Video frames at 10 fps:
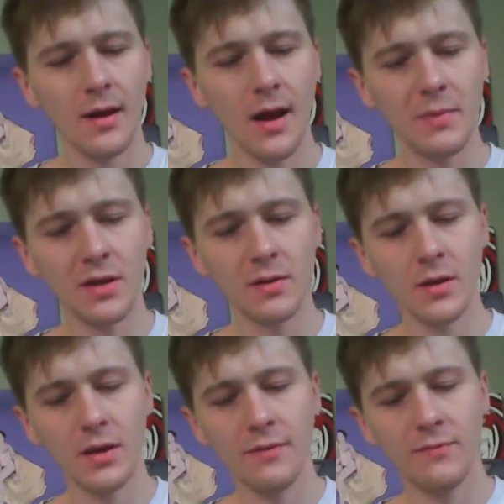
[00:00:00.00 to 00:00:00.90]
I mean,
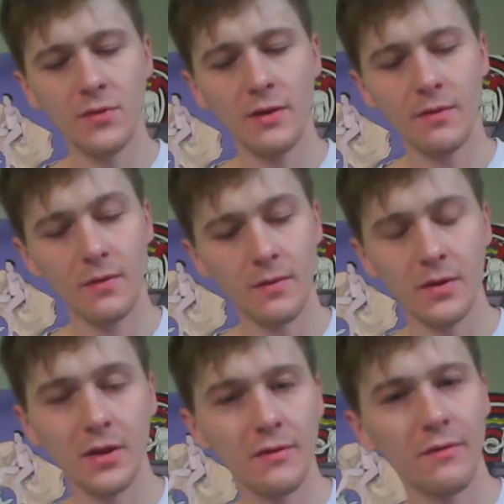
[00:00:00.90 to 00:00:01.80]
if
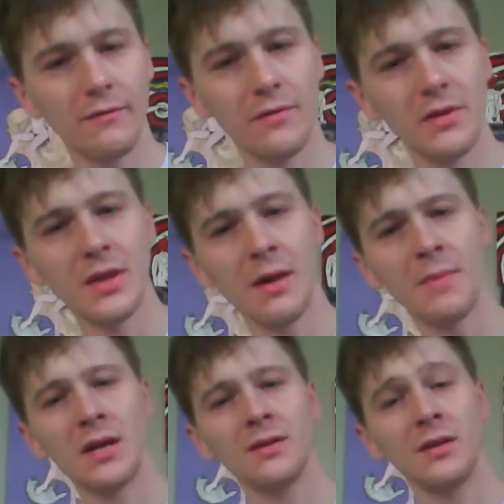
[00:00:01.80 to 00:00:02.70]
the
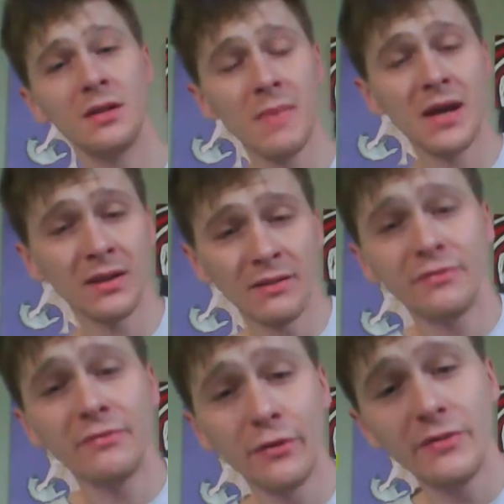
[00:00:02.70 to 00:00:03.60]
man lived
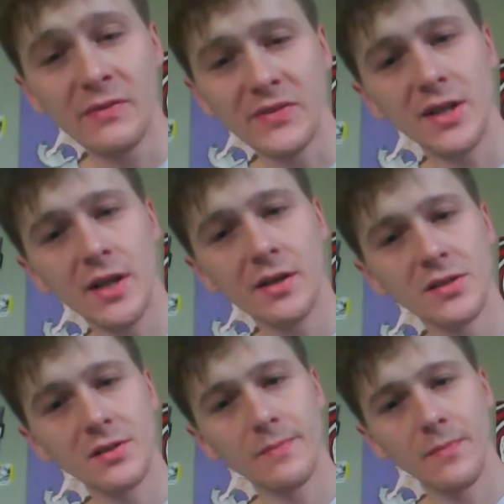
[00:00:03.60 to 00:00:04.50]
for 50
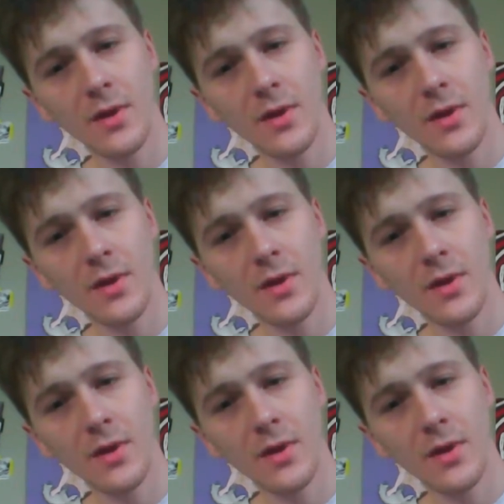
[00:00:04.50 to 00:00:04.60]
years,